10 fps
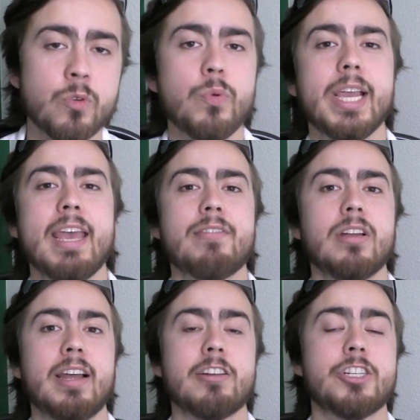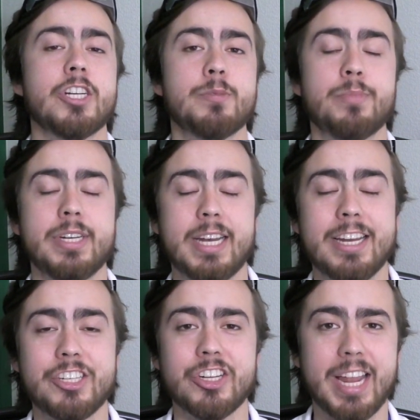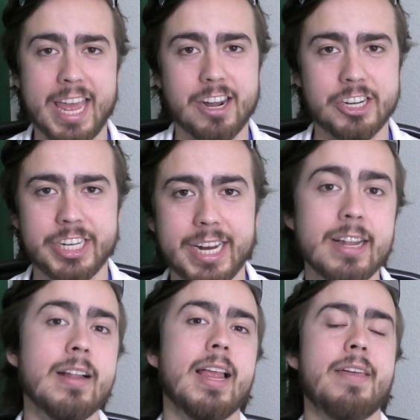we gave our launchers potential energy,